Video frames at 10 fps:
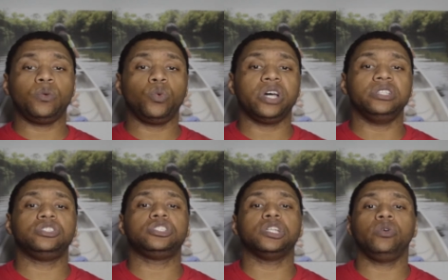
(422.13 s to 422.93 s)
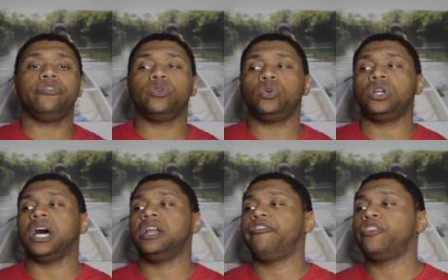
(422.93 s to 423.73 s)
one sold food
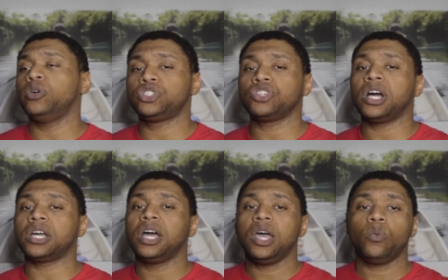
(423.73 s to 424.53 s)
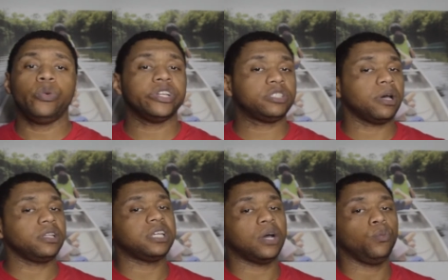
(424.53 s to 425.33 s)
on a food truck, which by
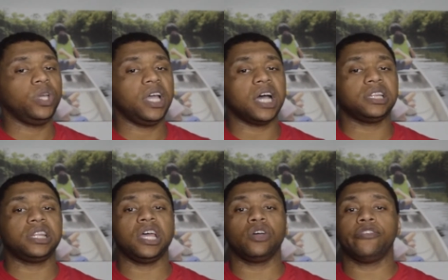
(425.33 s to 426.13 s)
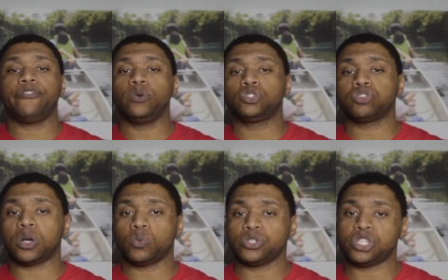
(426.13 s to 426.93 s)
the time we got there, the food
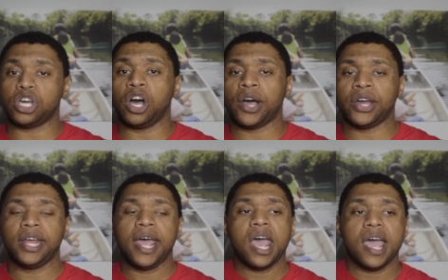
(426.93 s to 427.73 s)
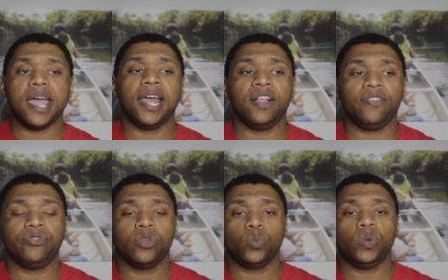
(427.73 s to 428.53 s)
truck was gone.
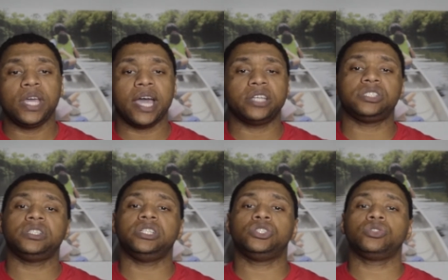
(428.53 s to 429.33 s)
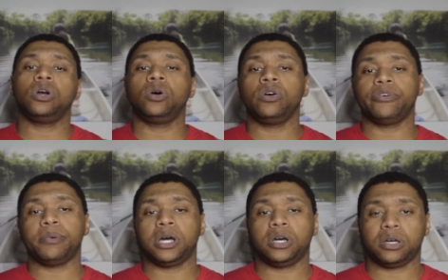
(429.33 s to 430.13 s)
And we actually drove
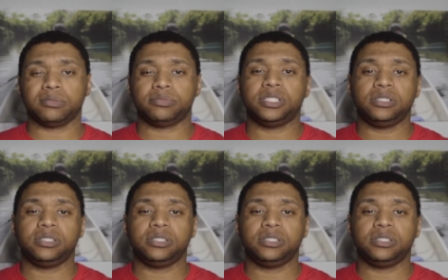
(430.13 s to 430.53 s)
about